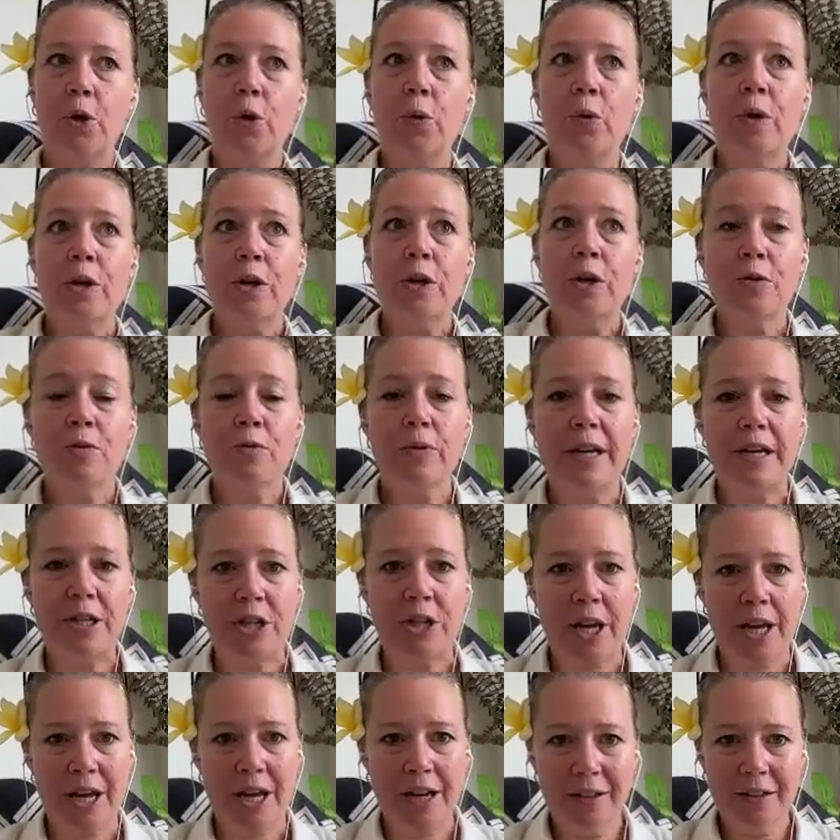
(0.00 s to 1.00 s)
who are you
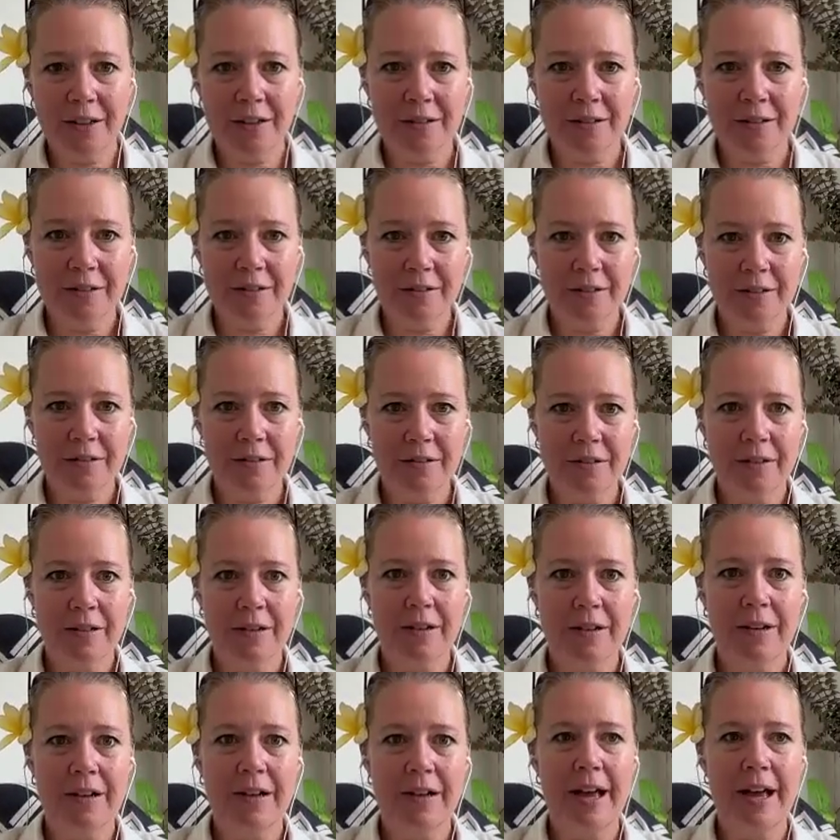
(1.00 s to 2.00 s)
reaching,
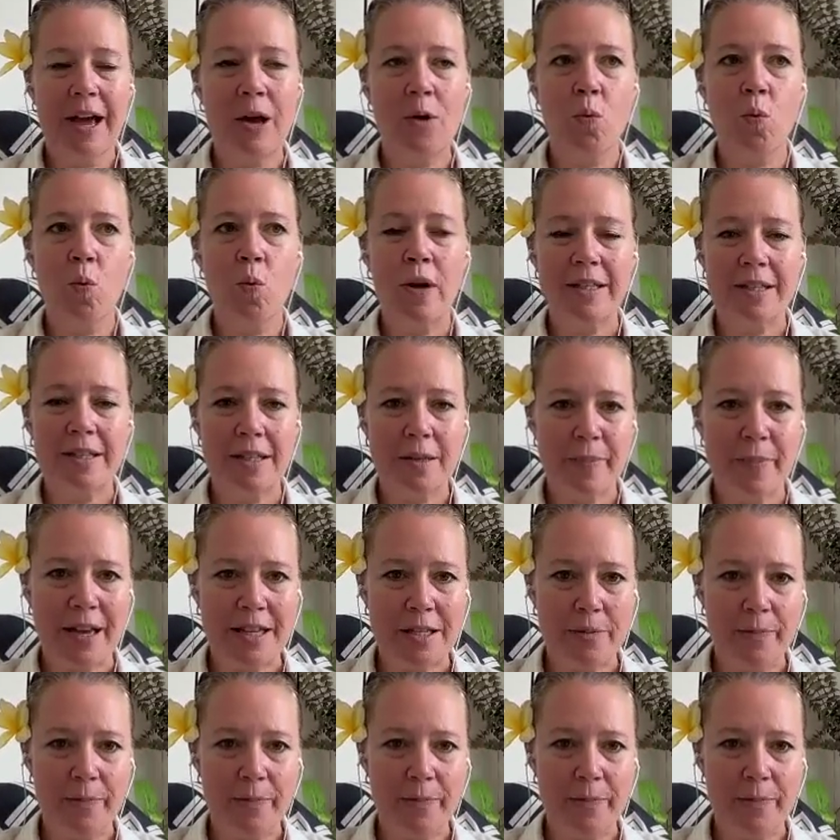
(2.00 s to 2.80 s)
and what's the